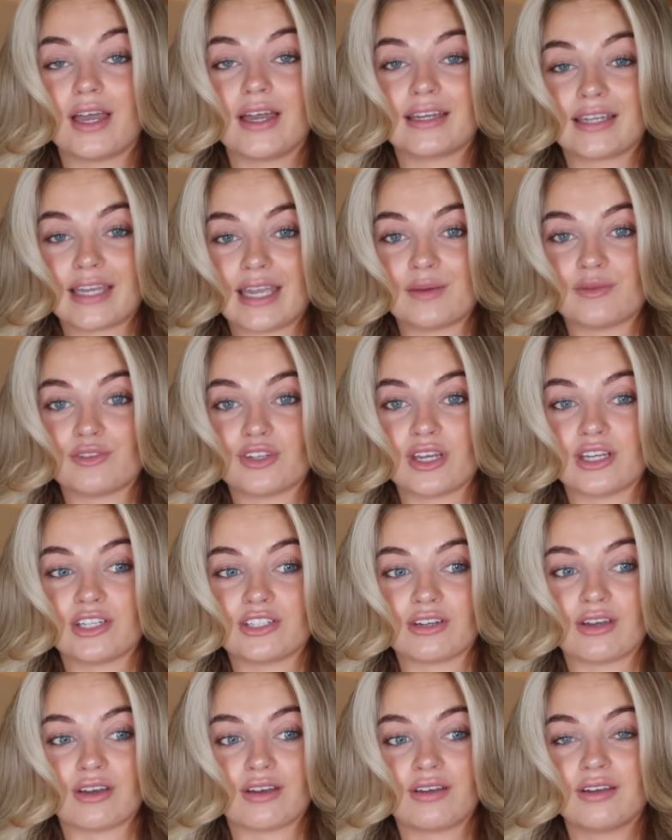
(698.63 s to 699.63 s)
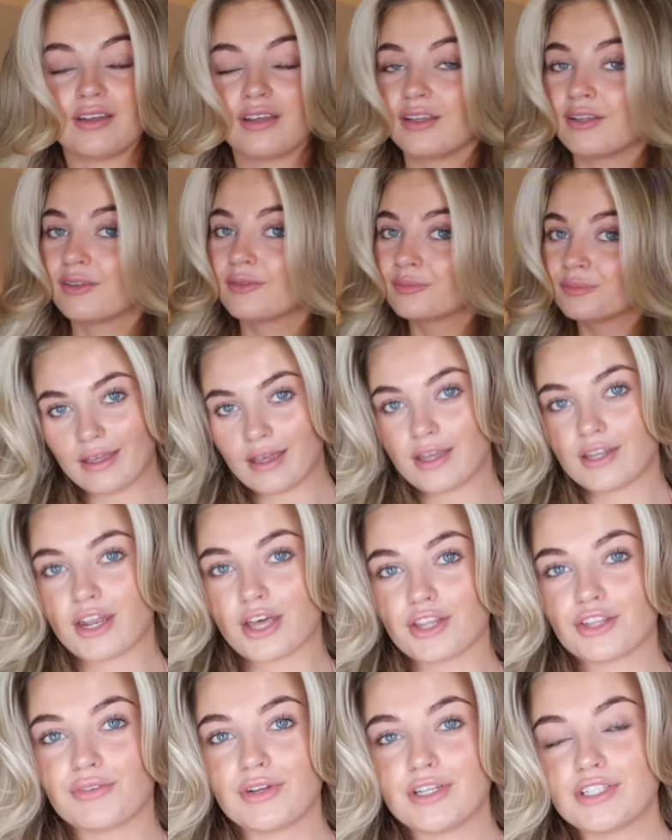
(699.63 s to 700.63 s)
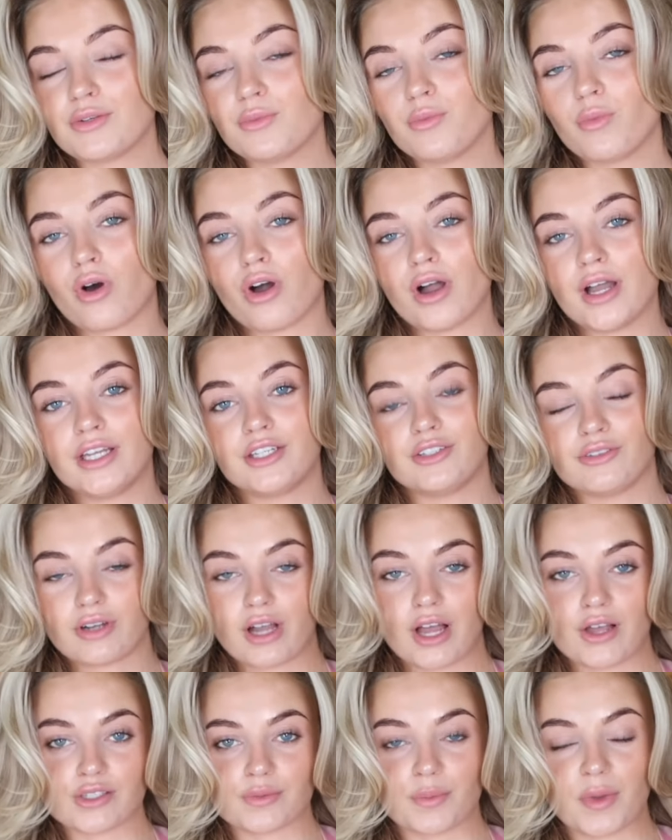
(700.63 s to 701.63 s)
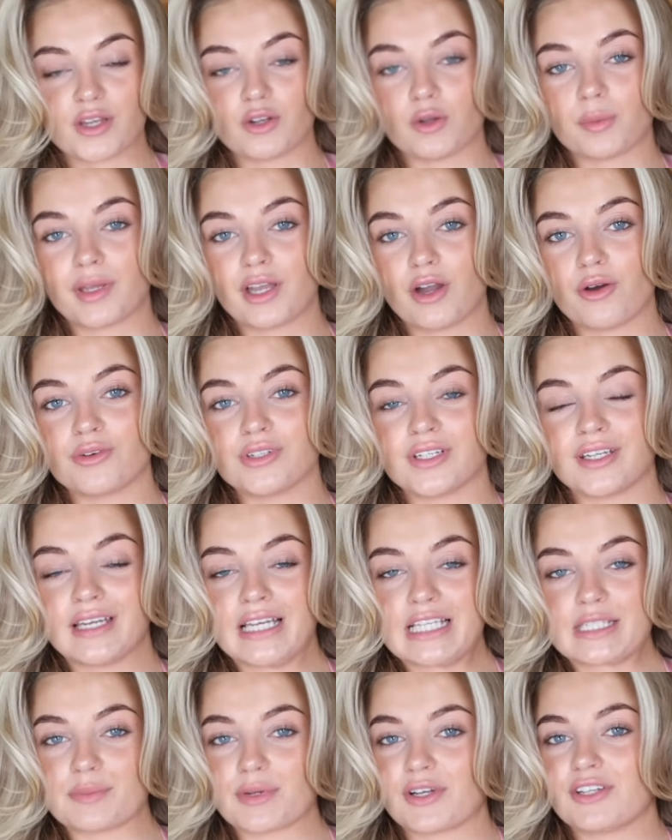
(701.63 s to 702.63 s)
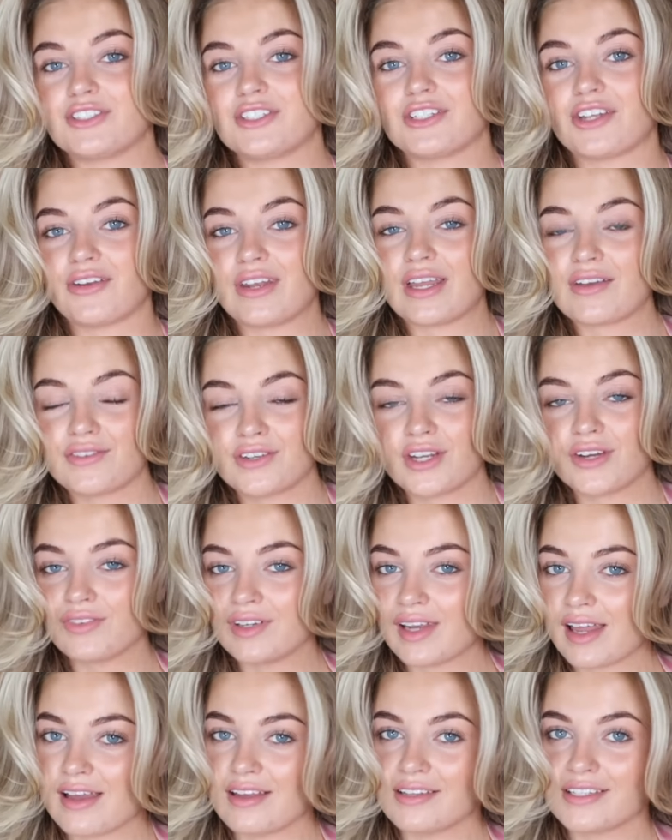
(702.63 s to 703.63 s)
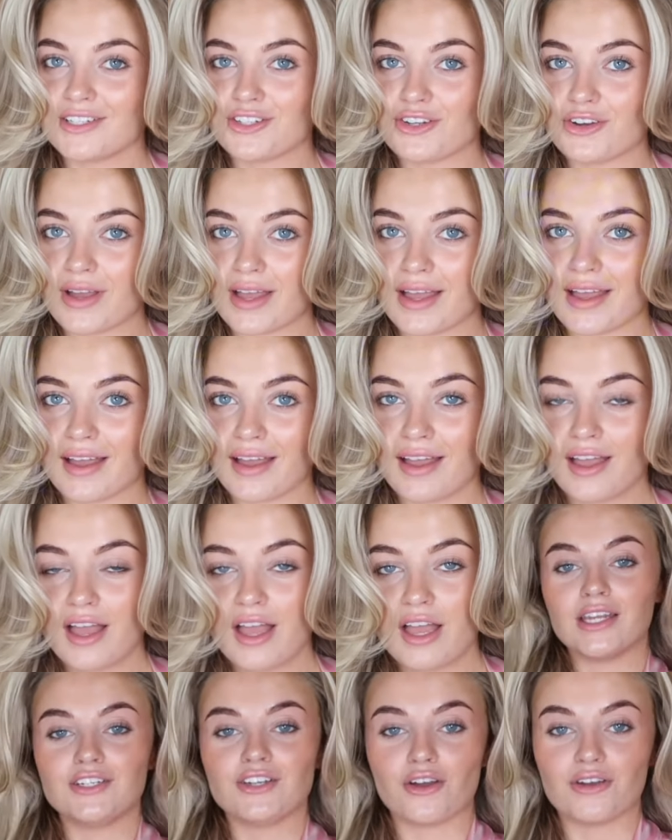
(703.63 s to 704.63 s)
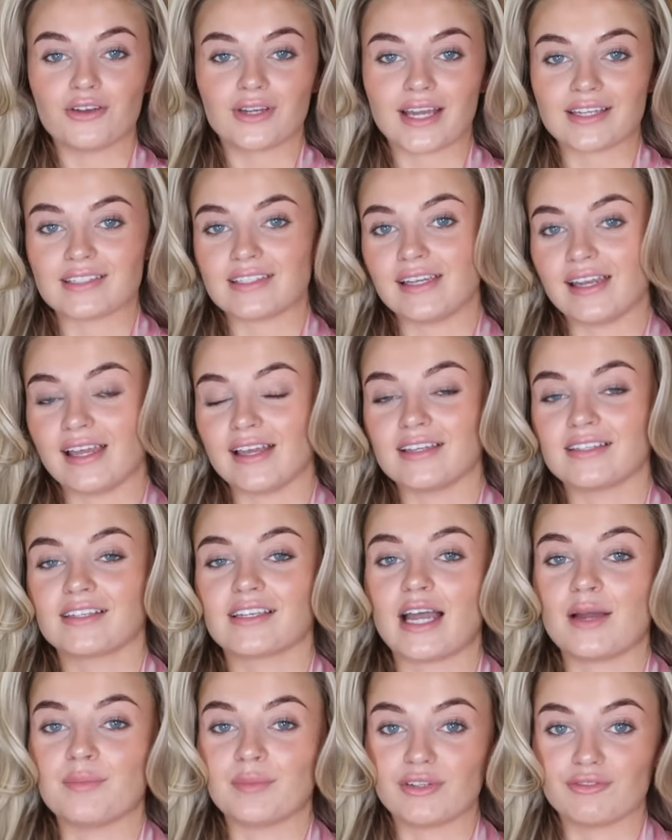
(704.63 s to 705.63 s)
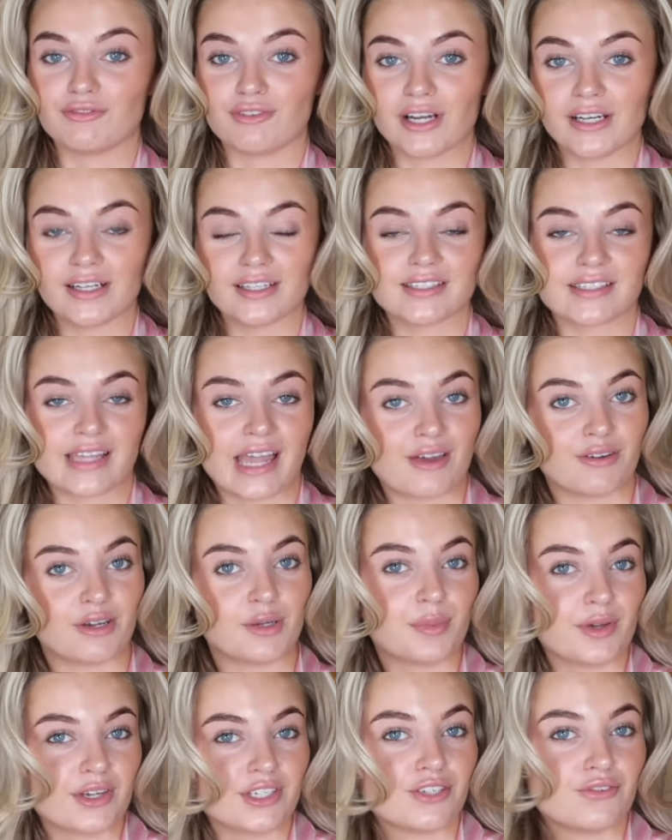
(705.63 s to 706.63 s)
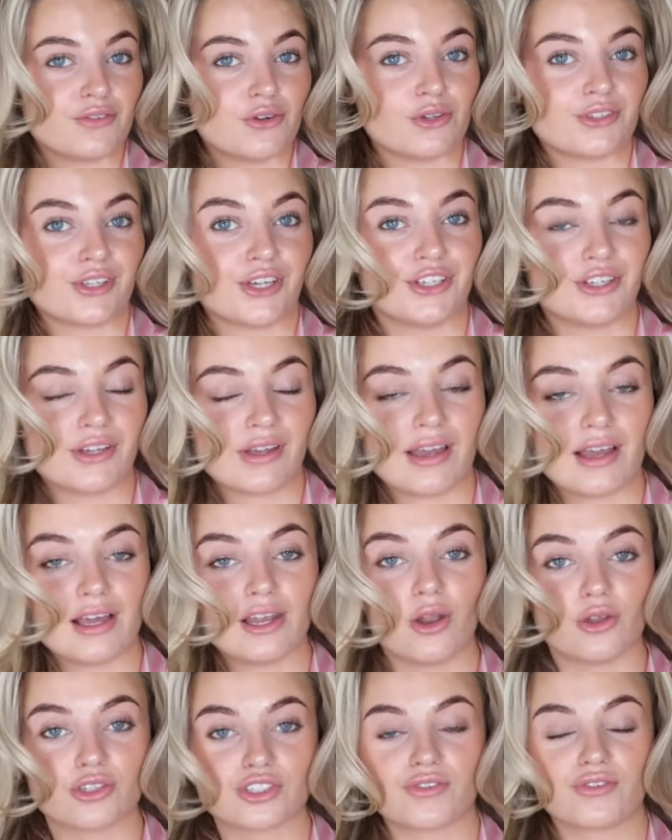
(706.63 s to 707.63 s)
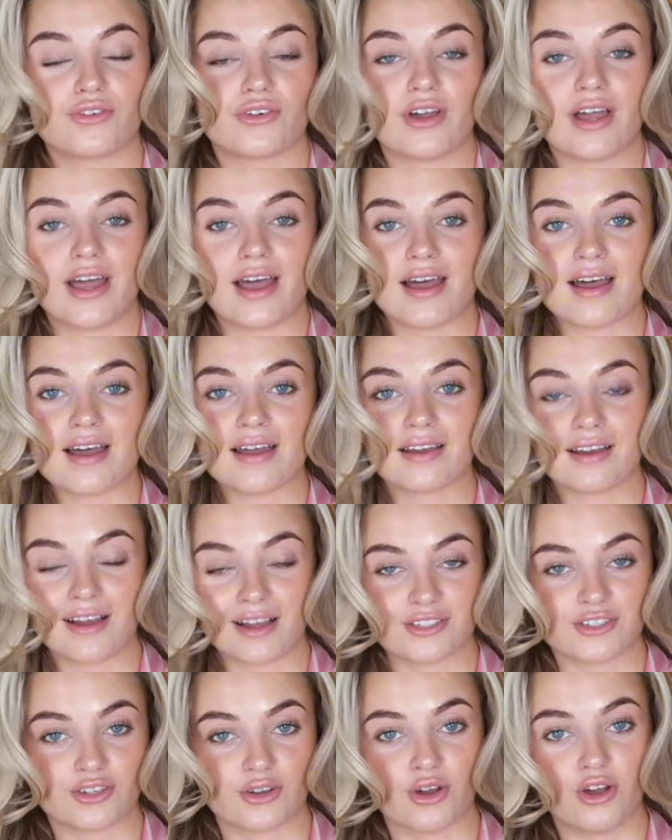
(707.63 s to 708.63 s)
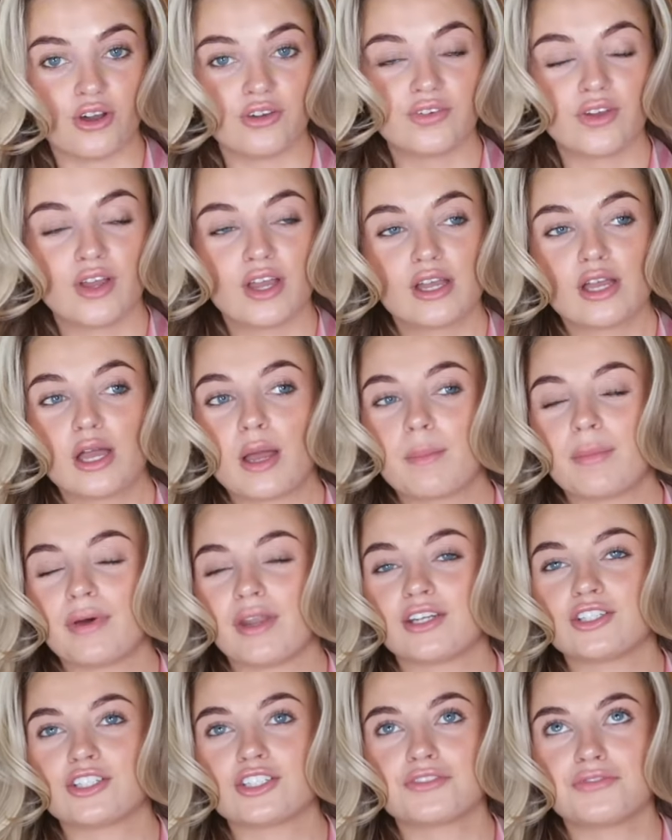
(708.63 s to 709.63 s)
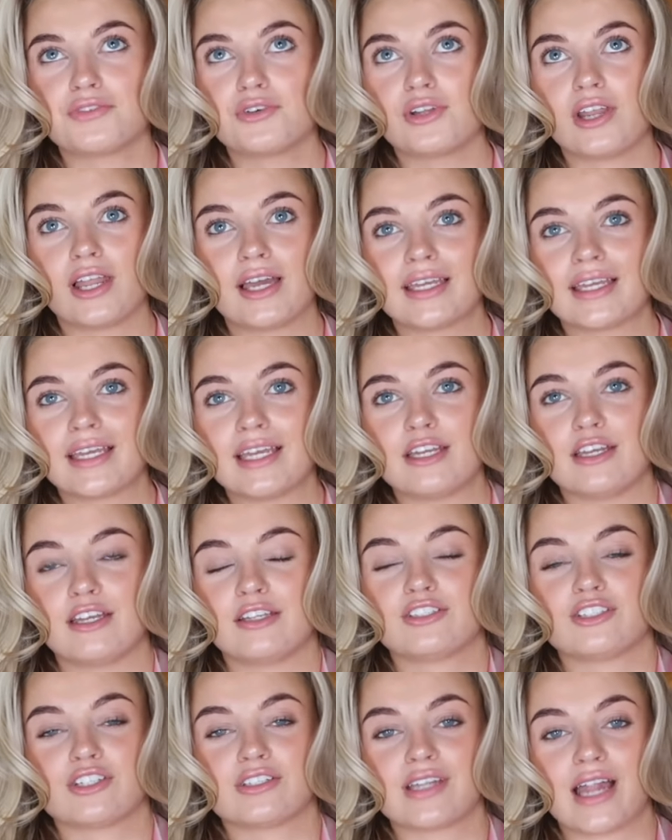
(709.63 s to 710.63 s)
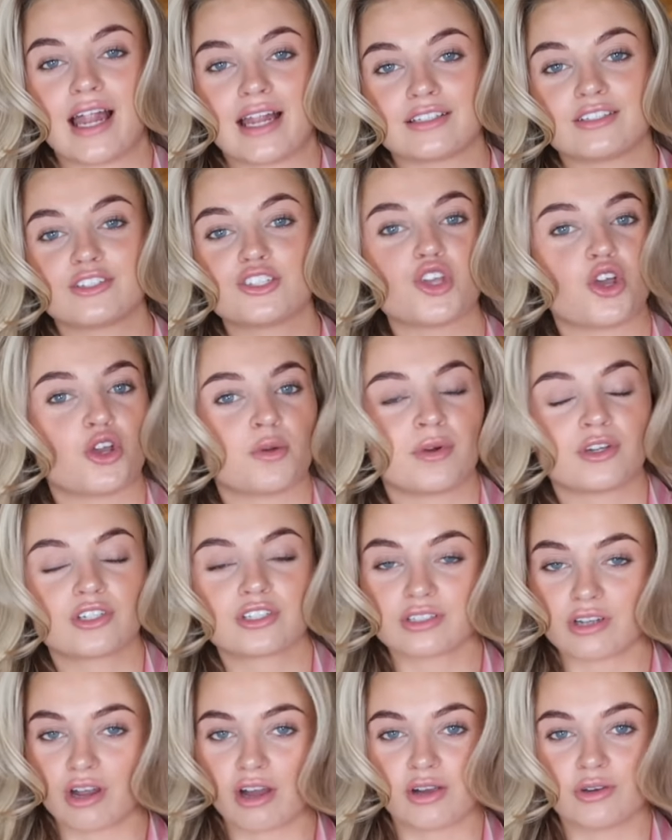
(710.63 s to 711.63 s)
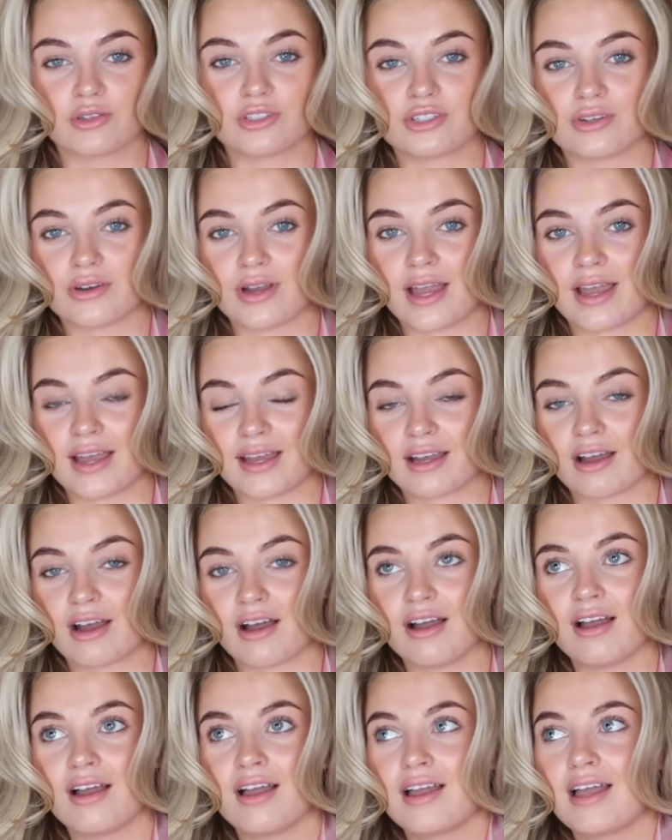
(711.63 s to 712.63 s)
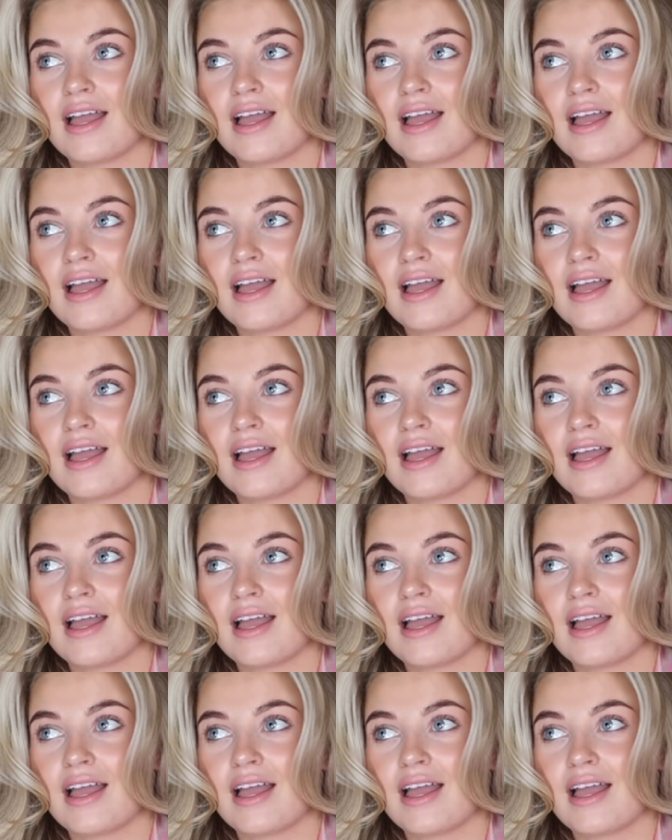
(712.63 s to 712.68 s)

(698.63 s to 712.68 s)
a game changer. Another reason why your curls might not be holding is because you don't have enough layers in your hair. I know getting layers can be really scary because it feels like you get a lot of your hair cut off, but I just feel like it just adds so much style to your haircut.